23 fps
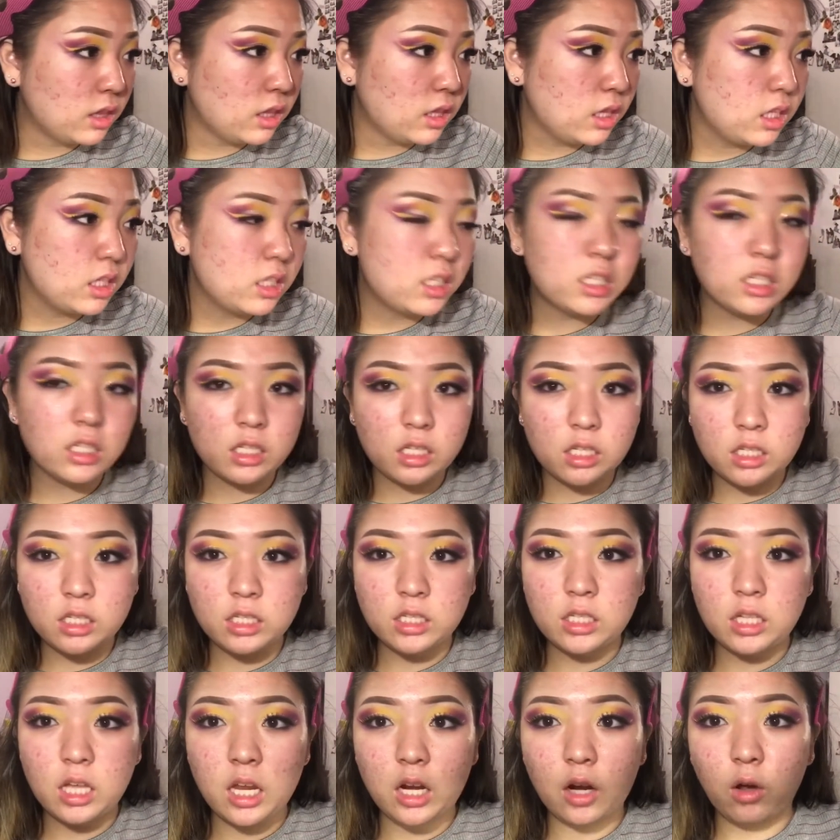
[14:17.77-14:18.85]
this
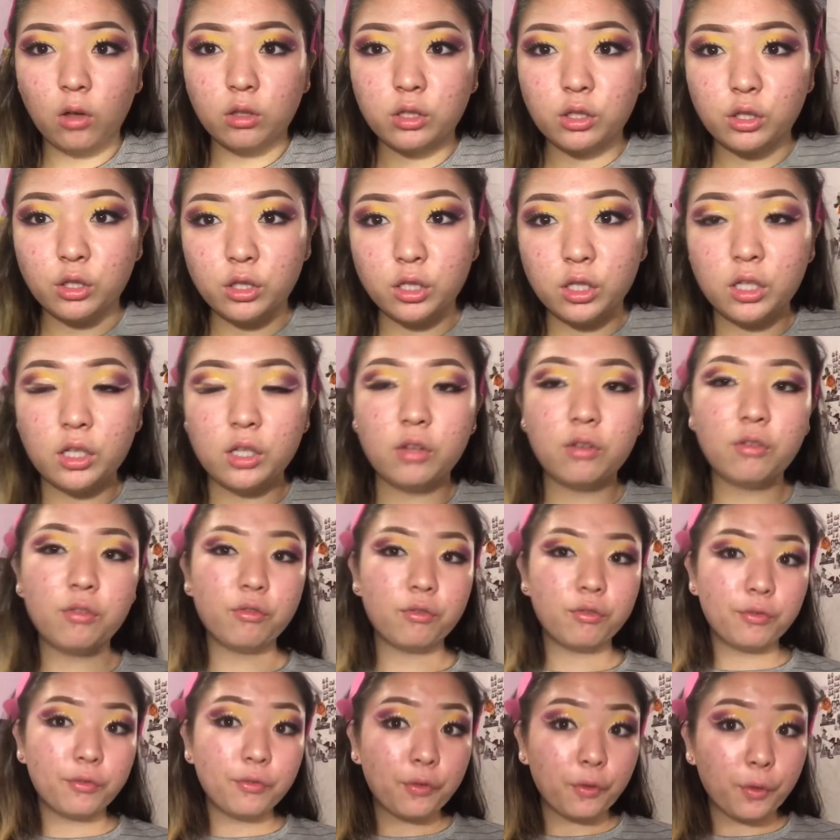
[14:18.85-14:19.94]
is an alternative
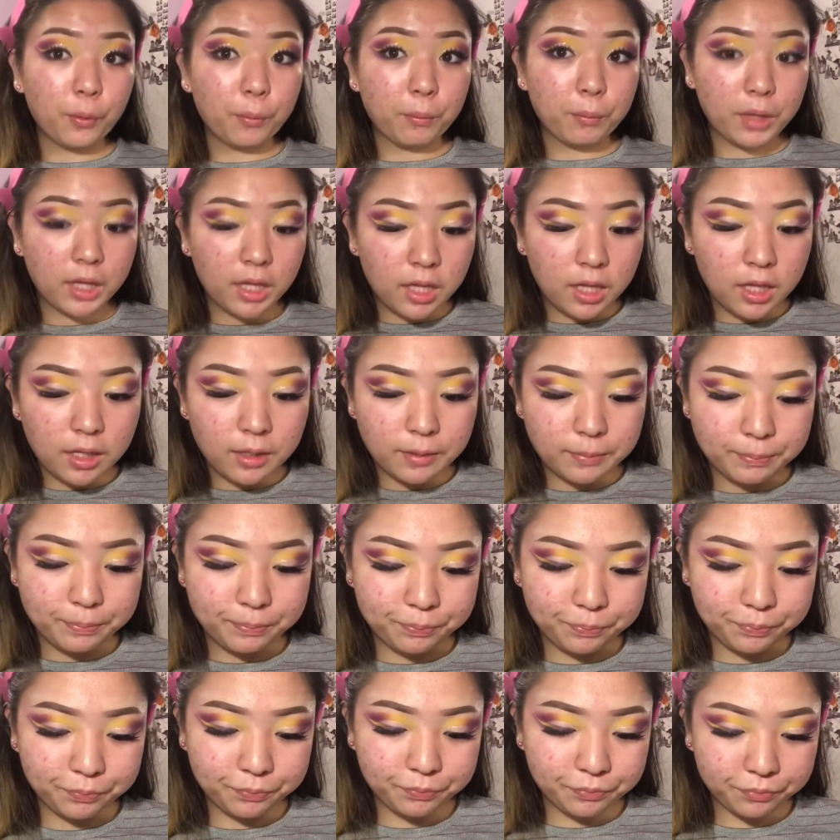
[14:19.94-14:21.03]
for me.
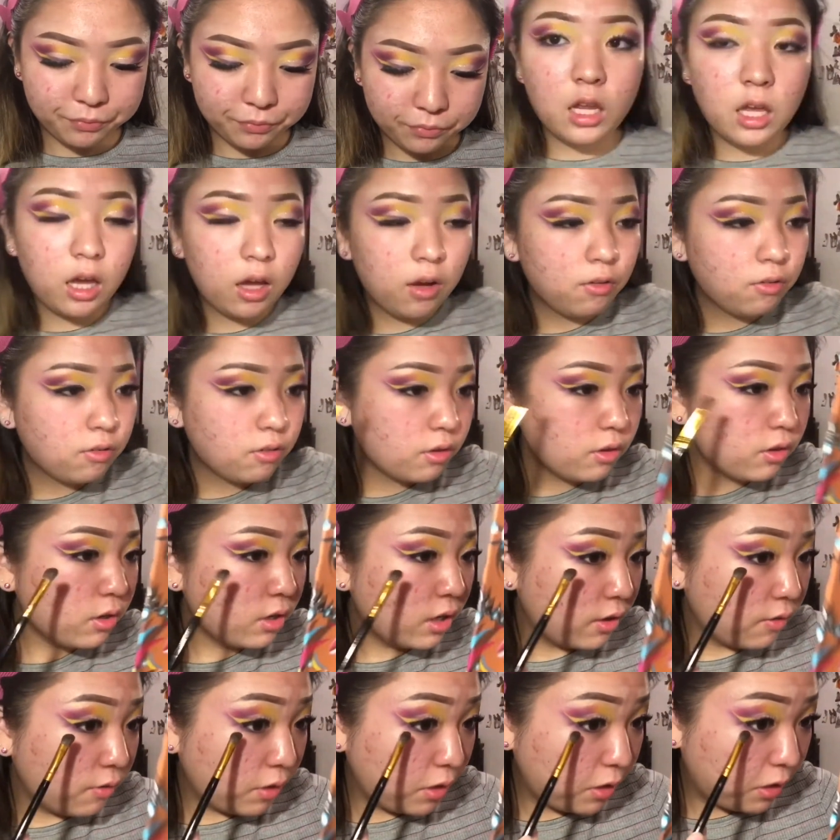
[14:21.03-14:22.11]
After
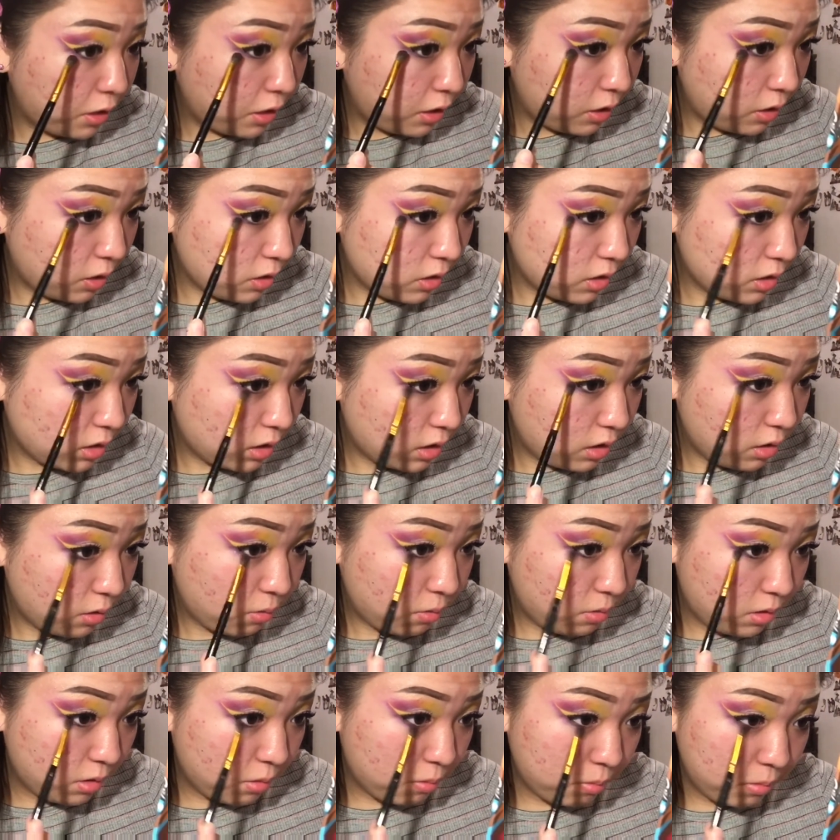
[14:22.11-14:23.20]
everything, you're just gonna
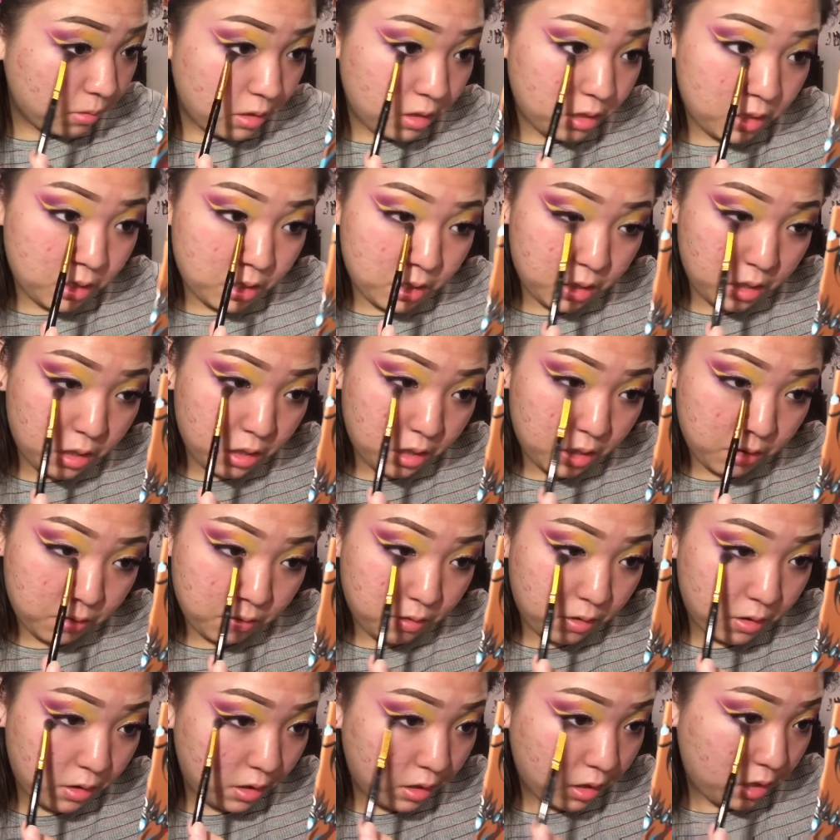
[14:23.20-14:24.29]
want to blend
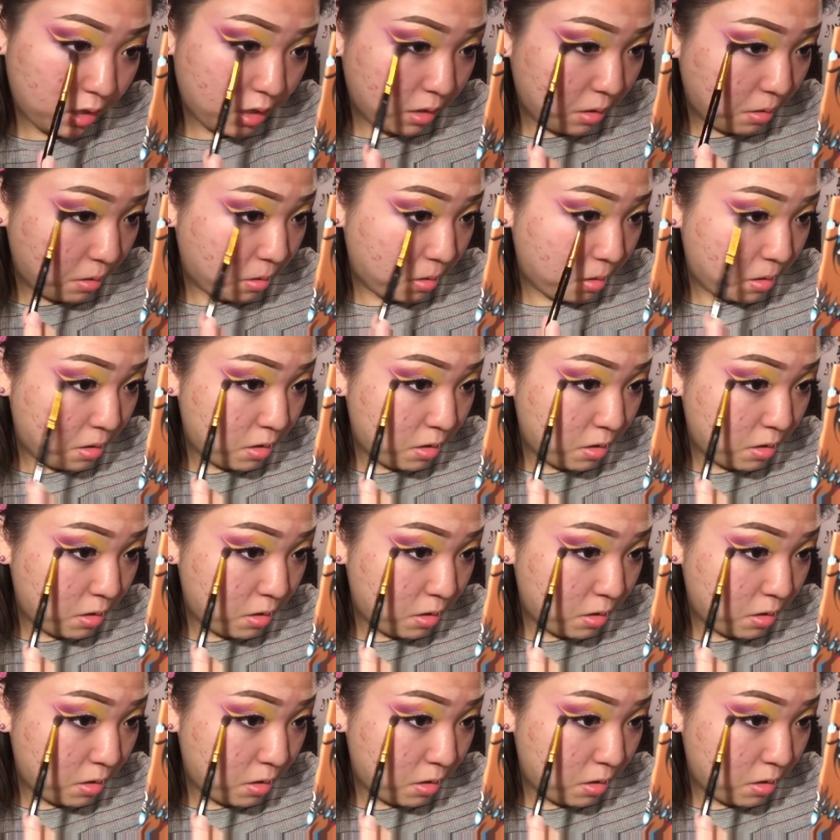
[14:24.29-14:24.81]
everything out.